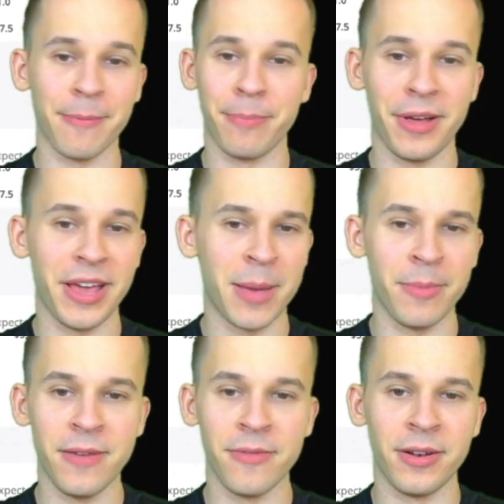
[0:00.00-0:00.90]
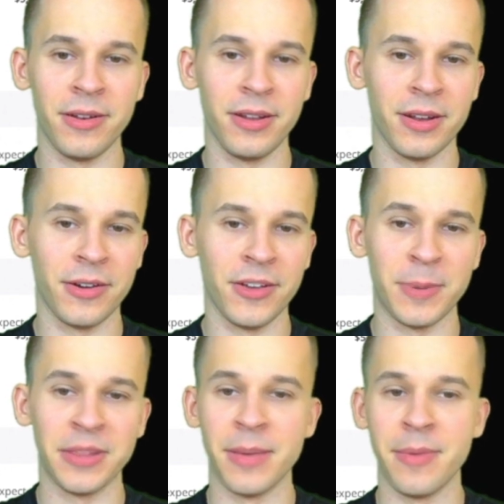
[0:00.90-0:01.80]
play him, even, you know, he's
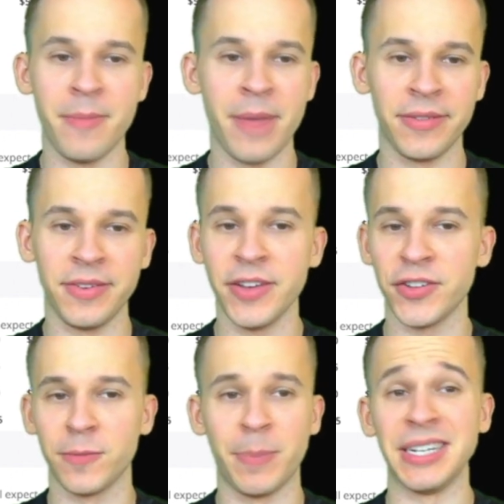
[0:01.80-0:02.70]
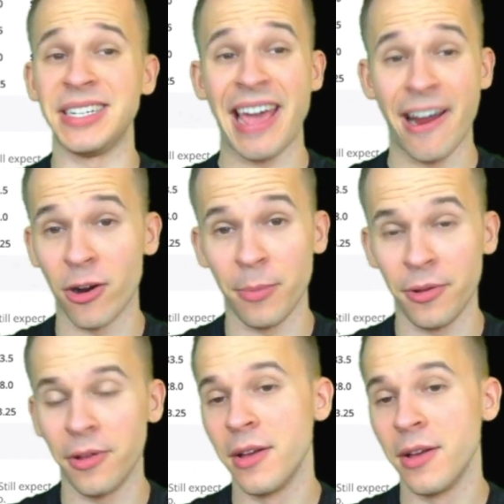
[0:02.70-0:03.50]
been limited minutes. He has just been terrible.